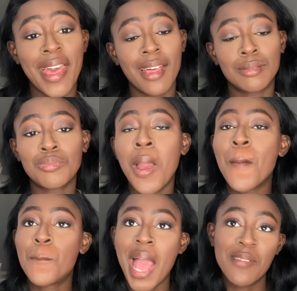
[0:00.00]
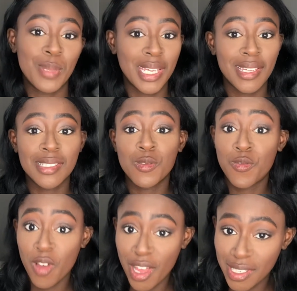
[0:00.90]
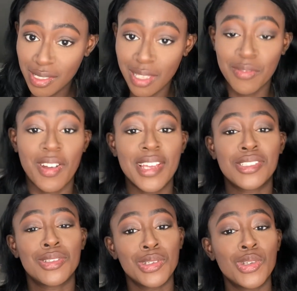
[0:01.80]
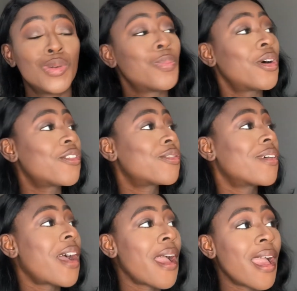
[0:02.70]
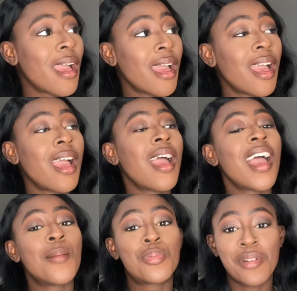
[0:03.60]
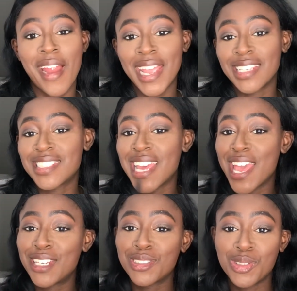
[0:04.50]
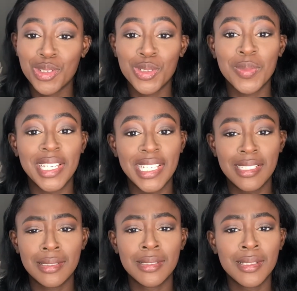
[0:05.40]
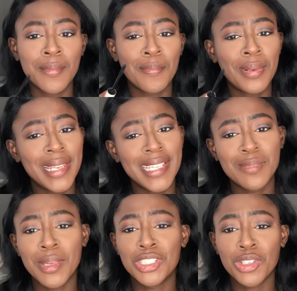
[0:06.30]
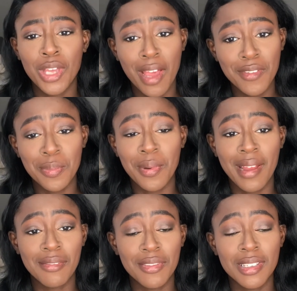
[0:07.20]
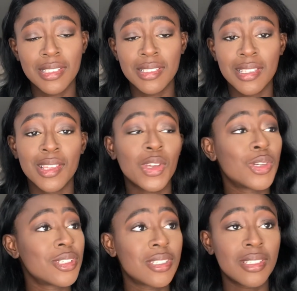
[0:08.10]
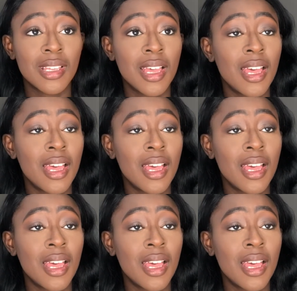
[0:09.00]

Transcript: And my biggest first advice to you, both bride and groom, is please make sure you have your breakfast, because